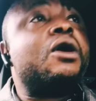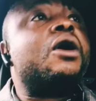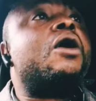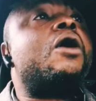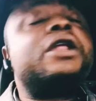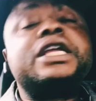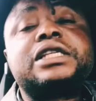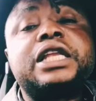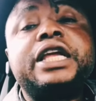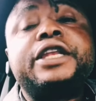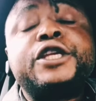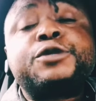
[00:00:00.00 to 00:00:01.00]

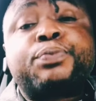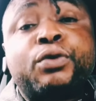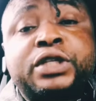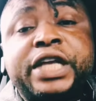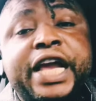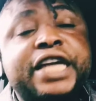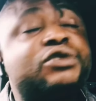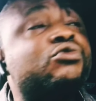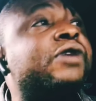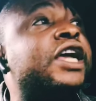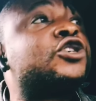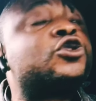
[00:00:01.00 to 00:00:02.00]
Honestly, these protests
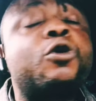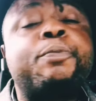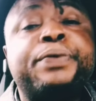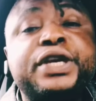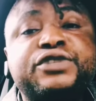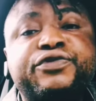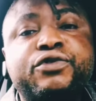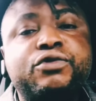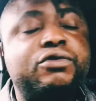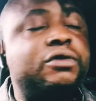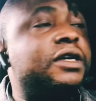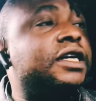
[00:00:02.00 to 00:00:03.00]
were so
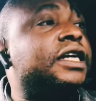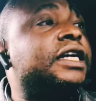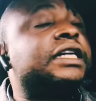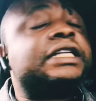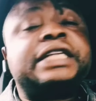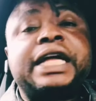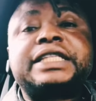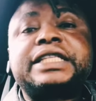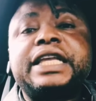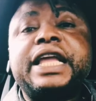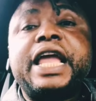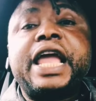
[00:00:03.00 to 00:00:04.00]
peaceful that
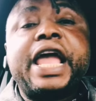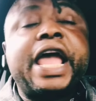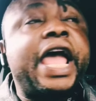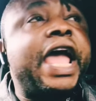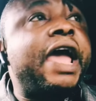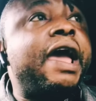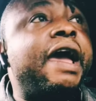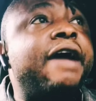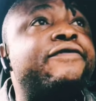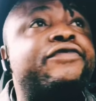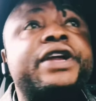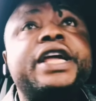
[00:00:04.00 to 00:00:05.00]

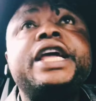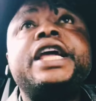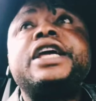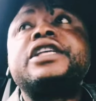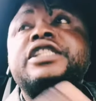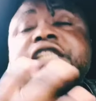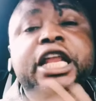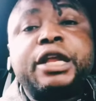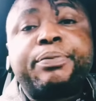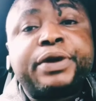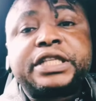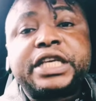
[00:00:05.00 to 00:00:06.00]
every
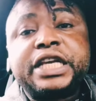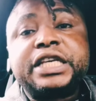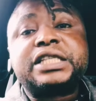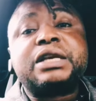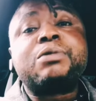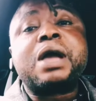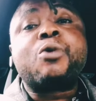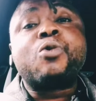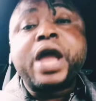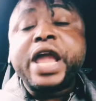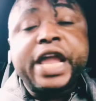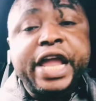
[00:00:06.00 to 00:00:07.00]
celebrities, they were
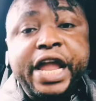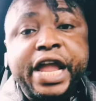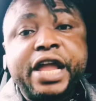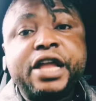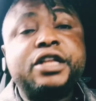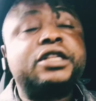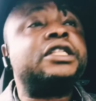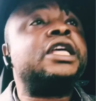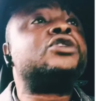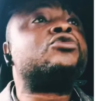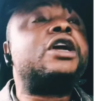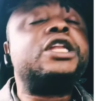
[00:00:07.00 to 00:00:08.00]
way in, they
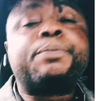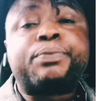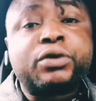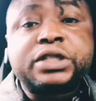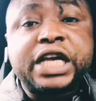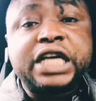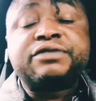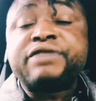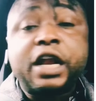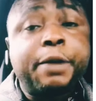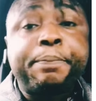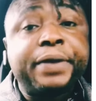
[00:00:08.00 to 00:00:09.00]
joined the protest,
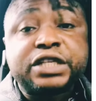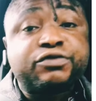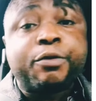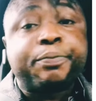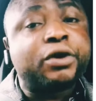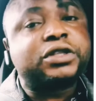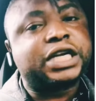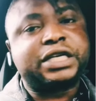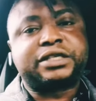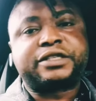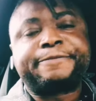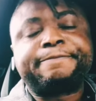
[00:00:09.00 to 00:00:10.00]
very peaceful
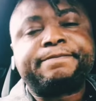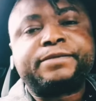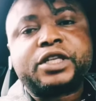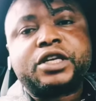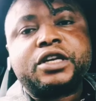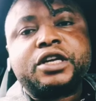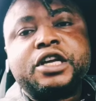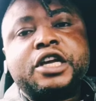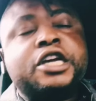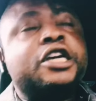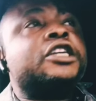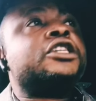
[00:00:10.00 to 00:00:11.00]
protest.
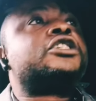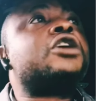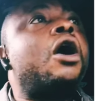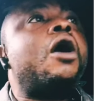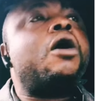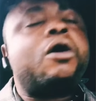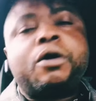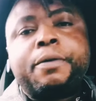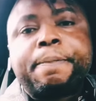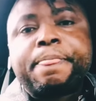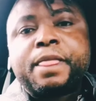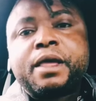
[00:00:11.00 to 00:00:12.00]
So
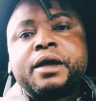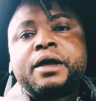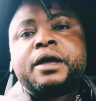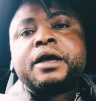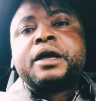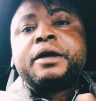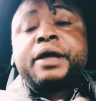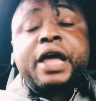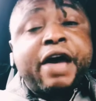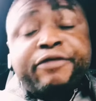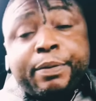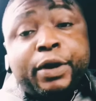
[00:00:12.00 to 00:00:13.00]

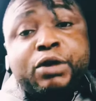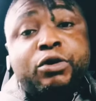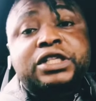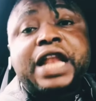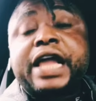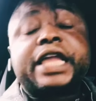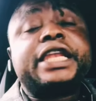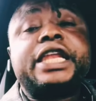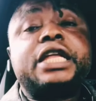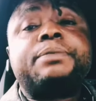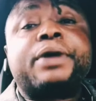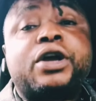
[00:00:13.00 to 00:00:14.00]
everybody was liking
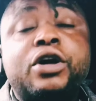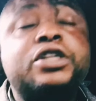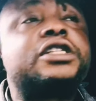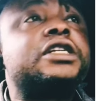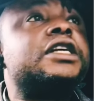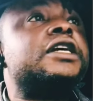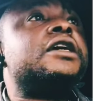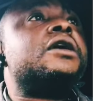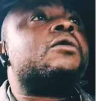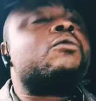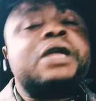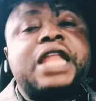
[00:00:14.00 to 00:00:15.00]
it because
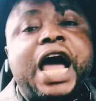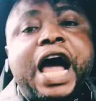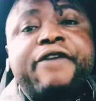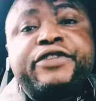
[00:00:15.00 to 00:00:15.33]
we now have a